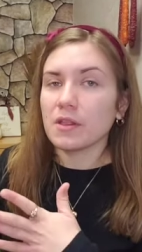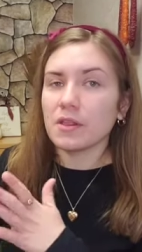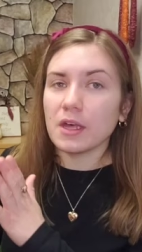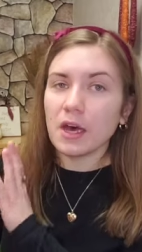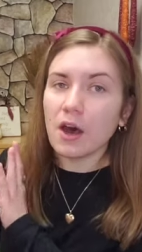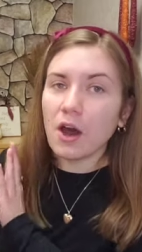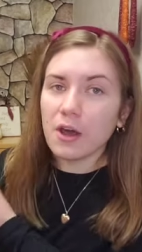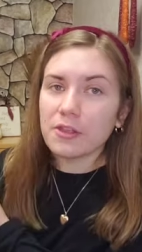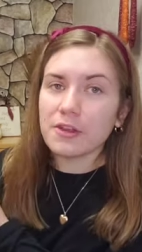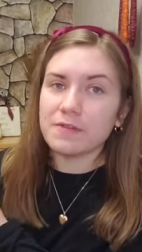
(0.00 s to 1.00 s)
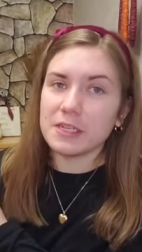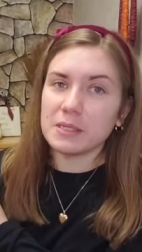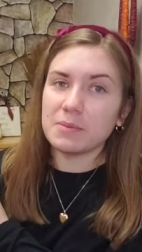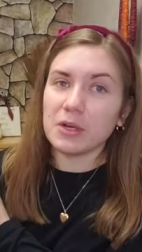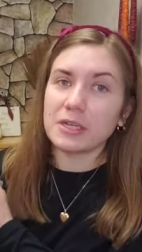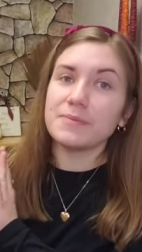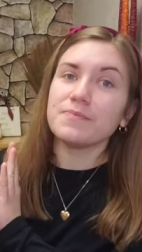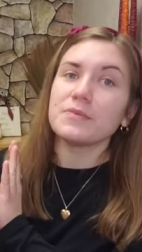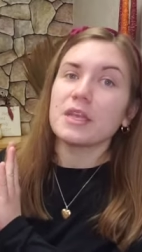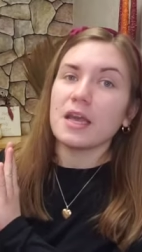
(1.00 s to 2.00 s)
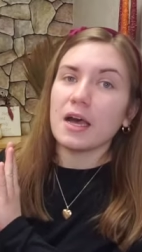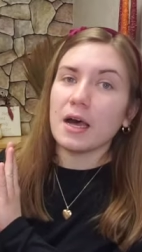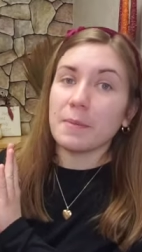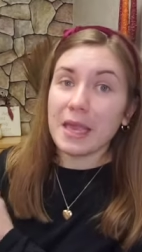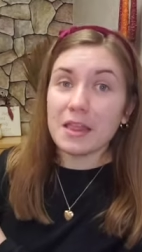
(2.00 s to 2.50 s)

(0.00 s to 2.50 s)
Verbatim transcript: the author of this book um,